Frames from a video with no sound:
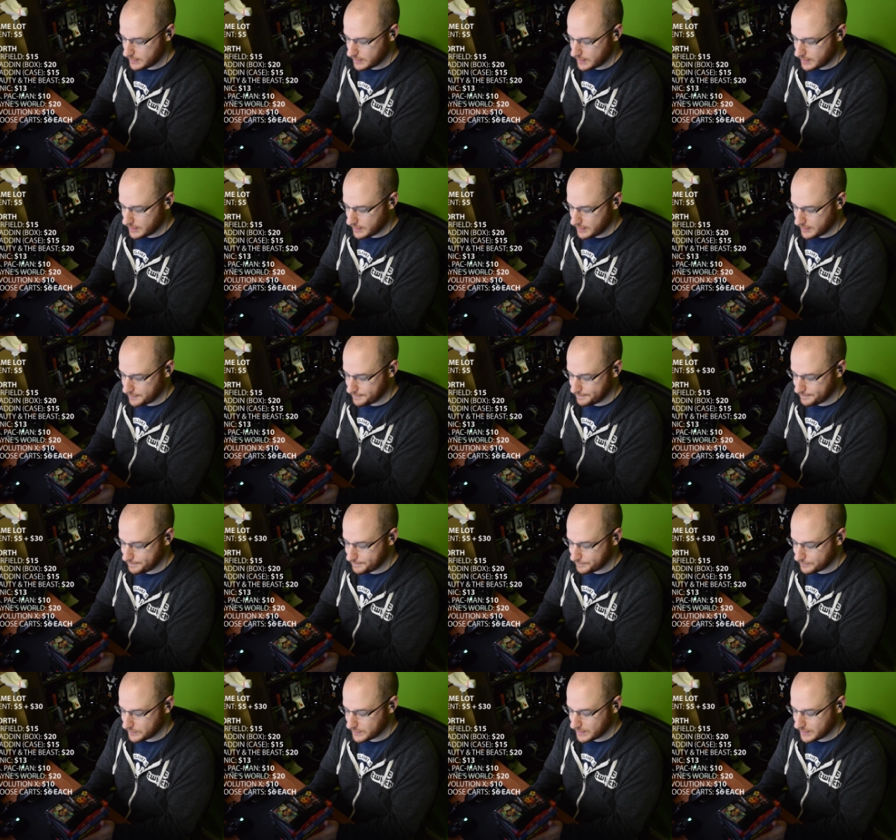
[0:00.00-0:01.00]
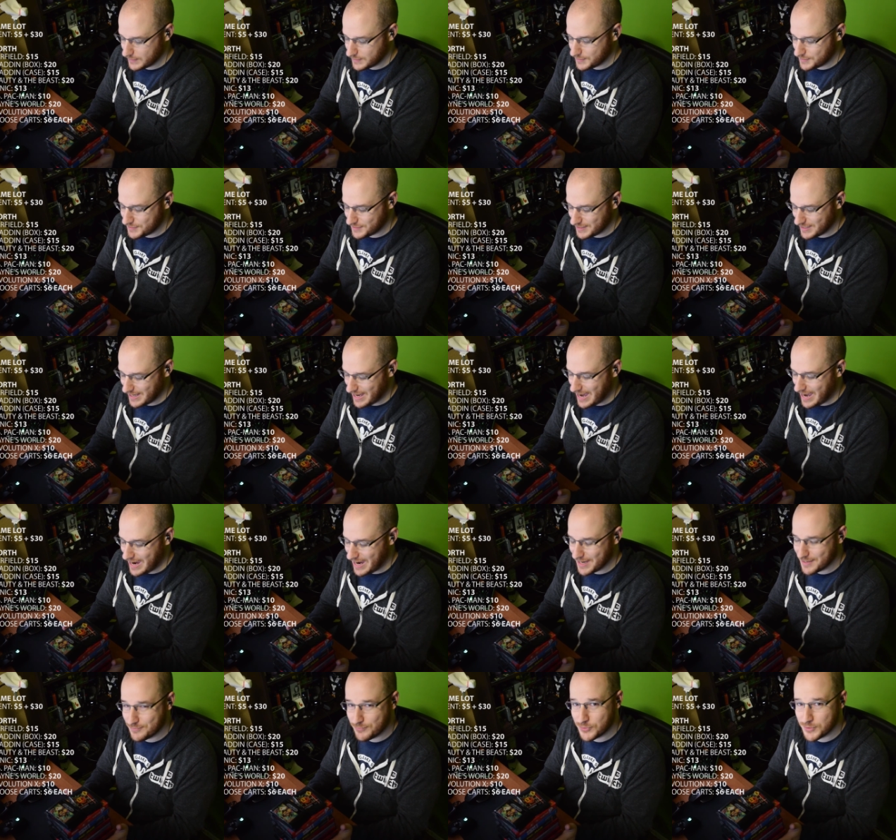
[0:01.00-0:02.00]
Because
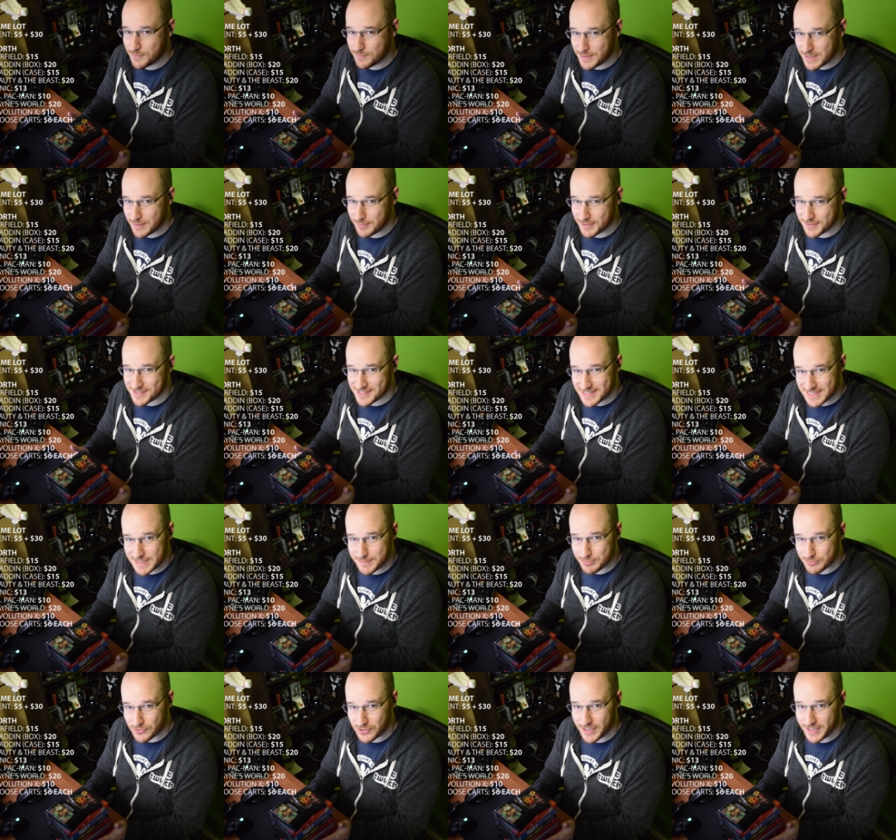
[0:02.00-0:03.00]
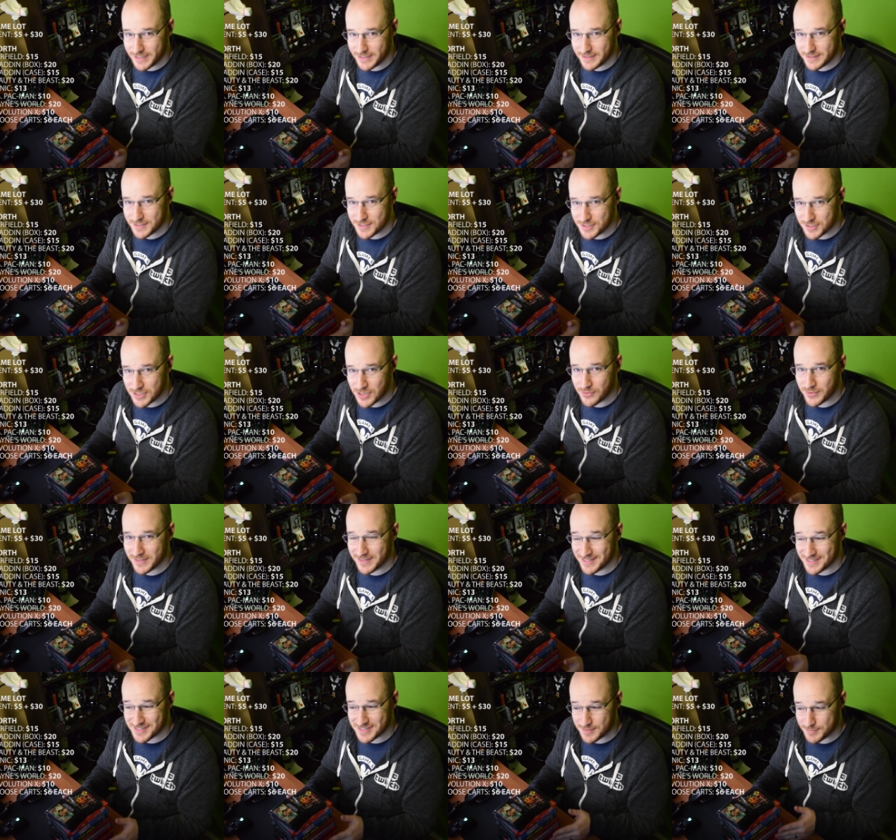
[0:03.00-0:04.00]
I wouldn't be able to sleep right knowing
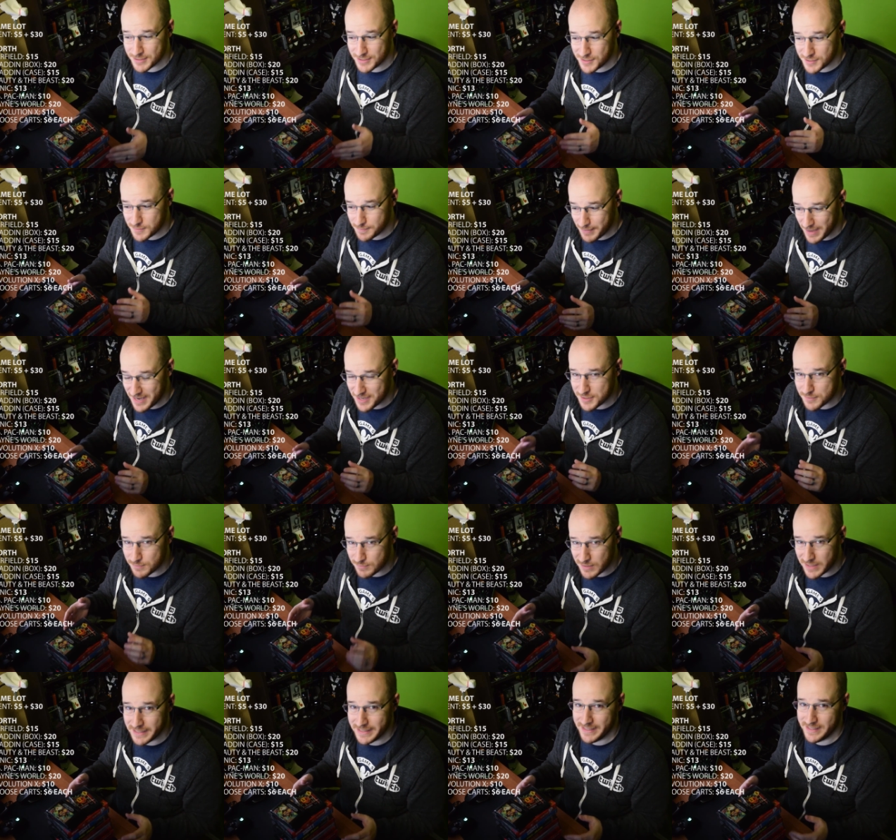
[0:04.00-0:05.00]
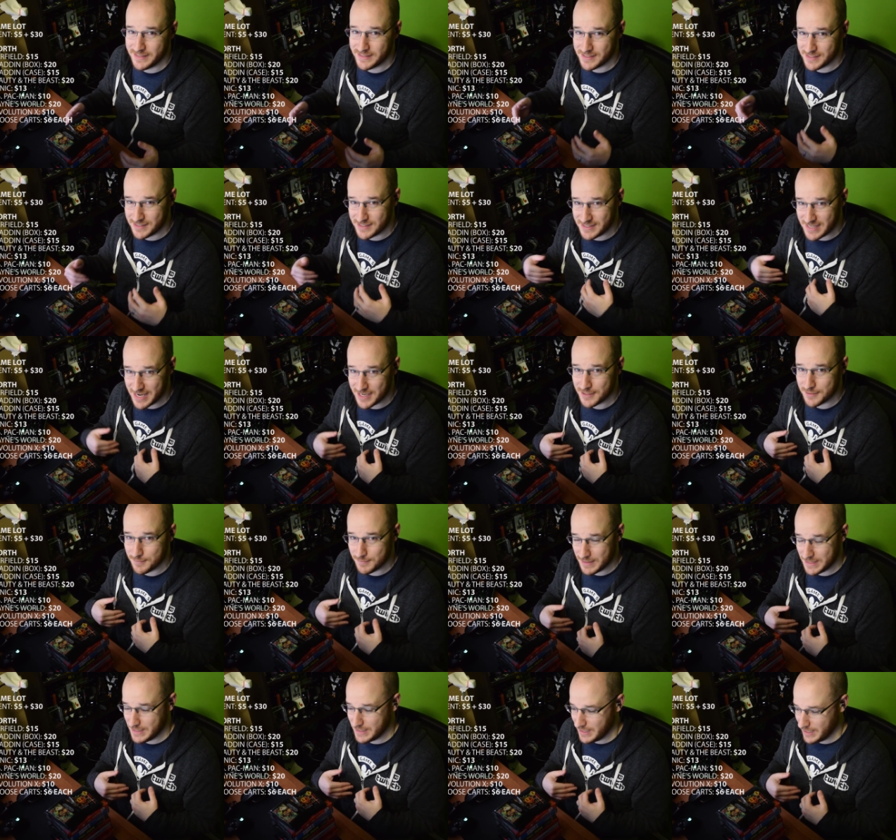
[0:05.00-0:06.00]
that somebody spent money to send
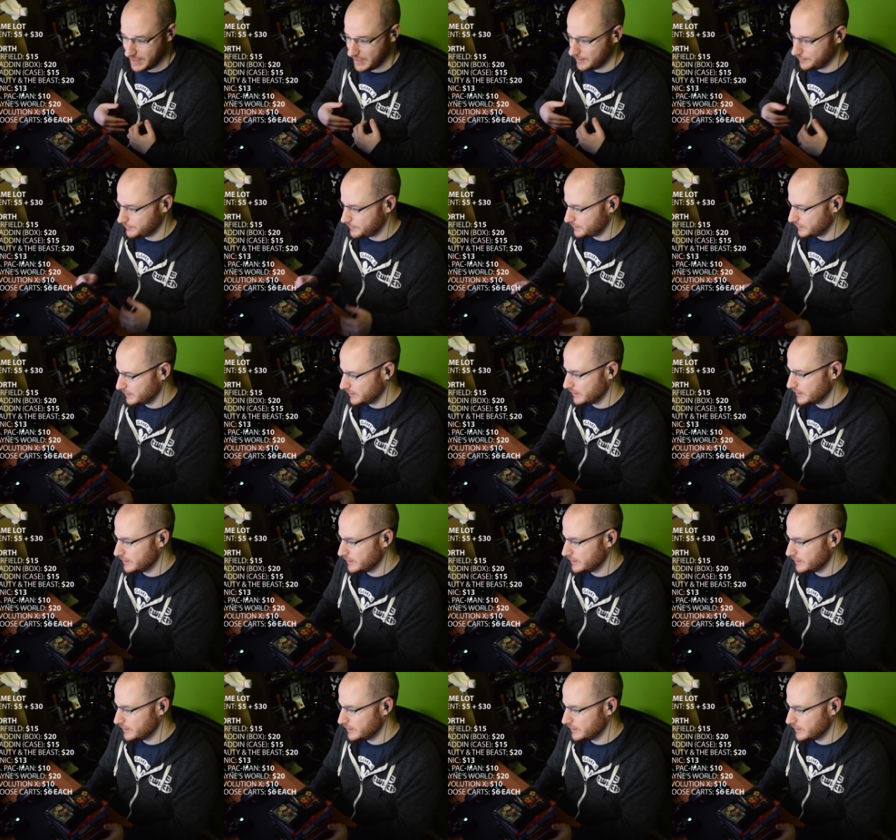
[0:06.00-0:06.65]
me games.